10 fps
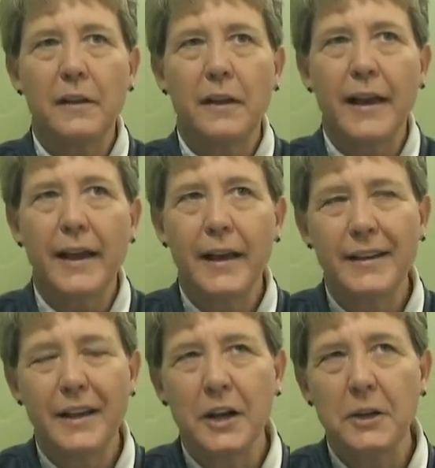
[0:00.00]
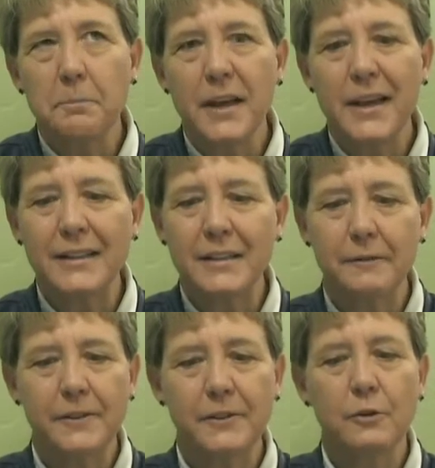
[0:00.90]
had unmet
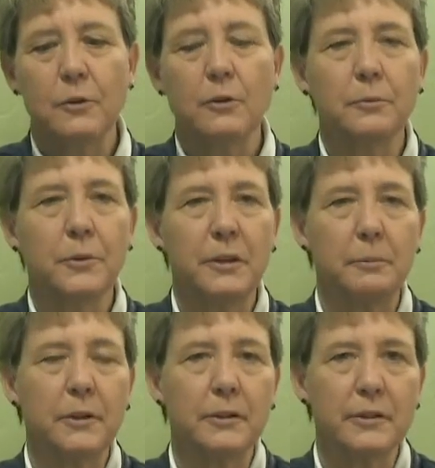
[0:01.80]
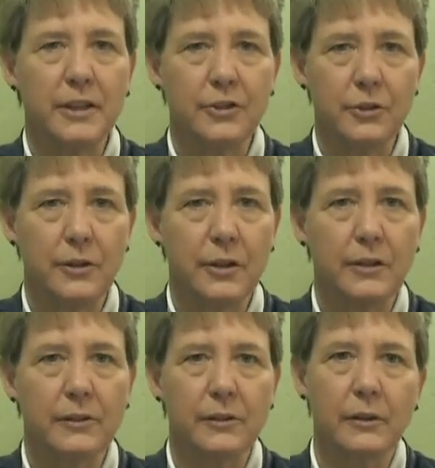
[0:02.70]
physical rehabilitation
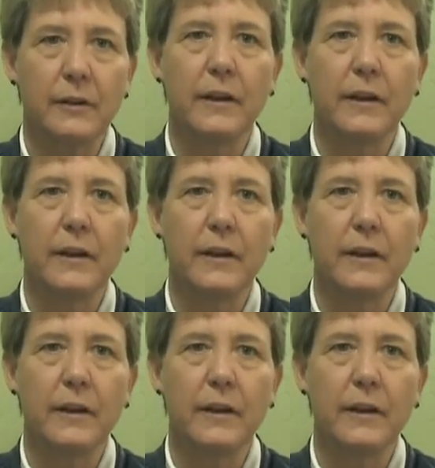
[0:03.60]
needs